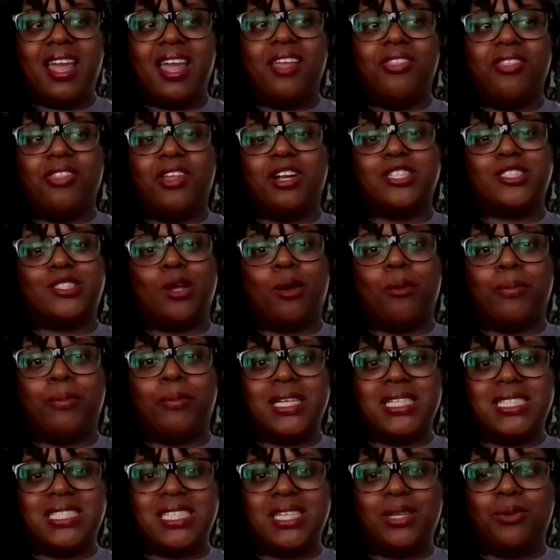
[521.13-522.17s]
and they're so
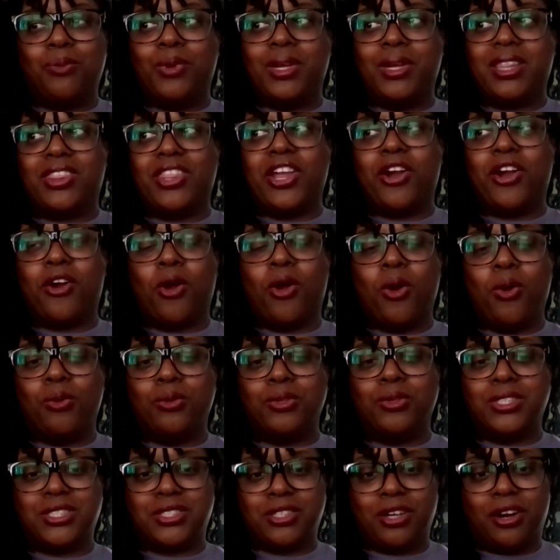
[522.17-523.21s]
busy with their
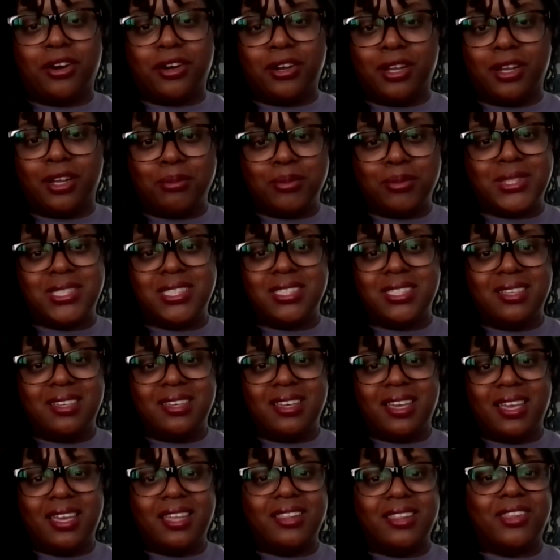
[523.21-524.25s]
own startups
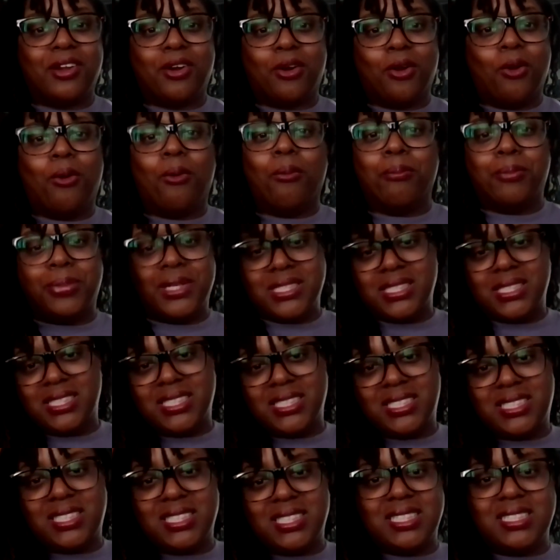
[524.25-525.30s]
and their own
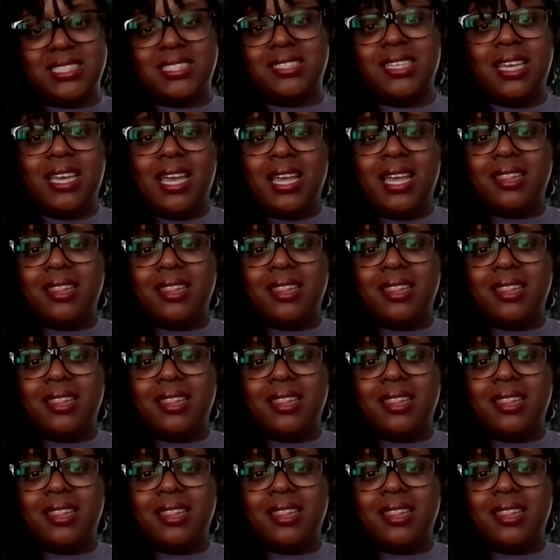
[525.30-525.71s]
businesses,